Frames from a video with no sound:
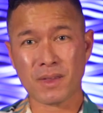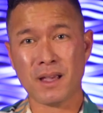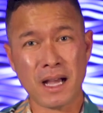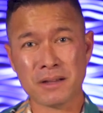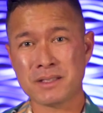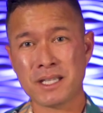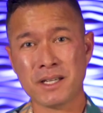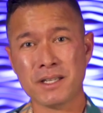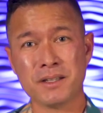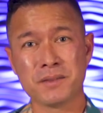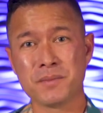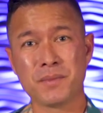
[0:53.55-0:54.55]
I'll tell
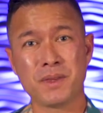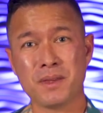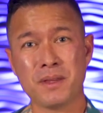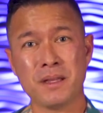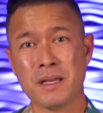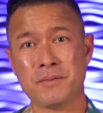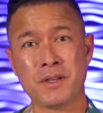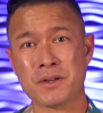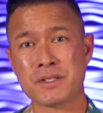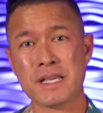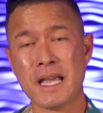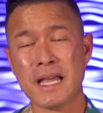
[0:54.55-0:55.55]
you, if
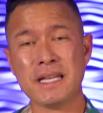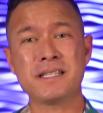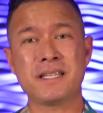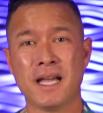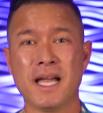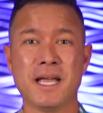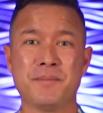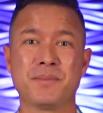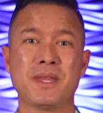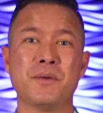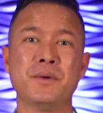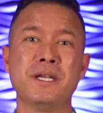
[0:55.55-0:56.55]
there's any time
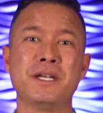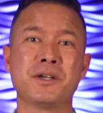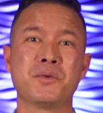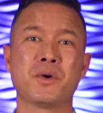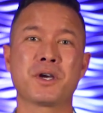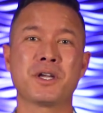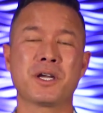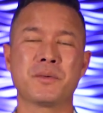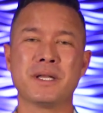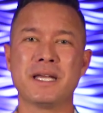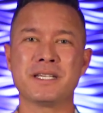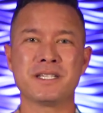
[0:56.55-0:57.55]
that we needed to work on our
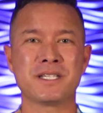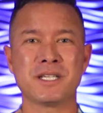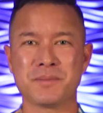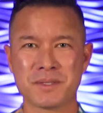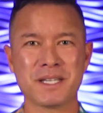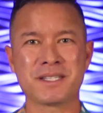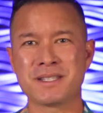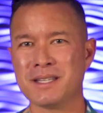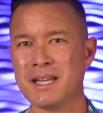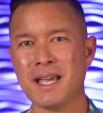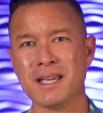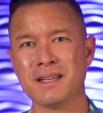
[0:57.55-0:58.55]
relationships, it's
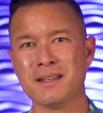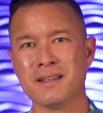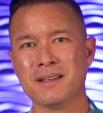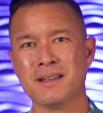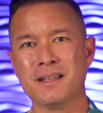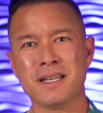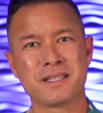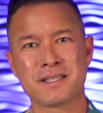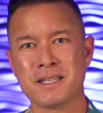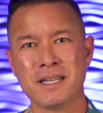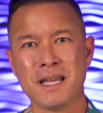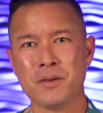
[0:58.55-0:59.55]
today. It's
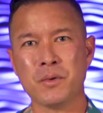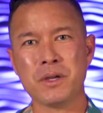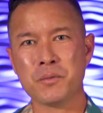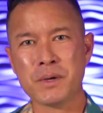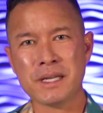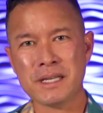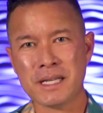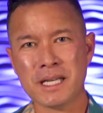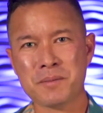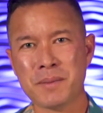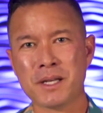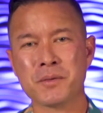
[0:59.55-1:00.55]
today. We
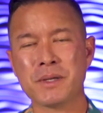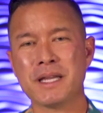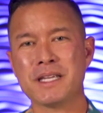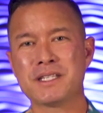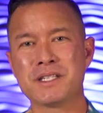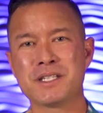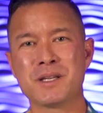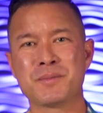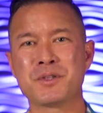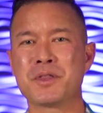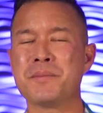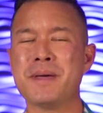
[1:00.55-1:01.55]
need better relationships.
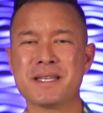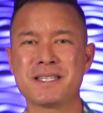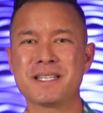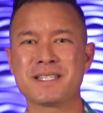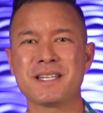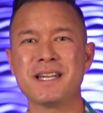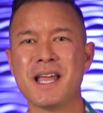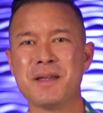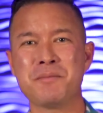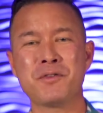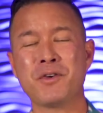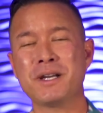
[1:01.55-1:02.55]
So the message today,
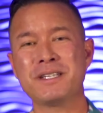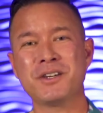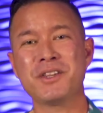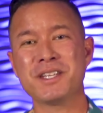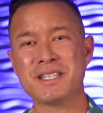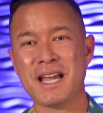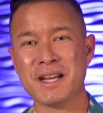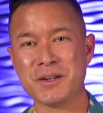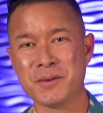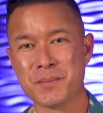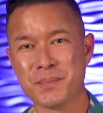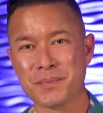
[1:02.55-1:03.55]
before I tell you the title,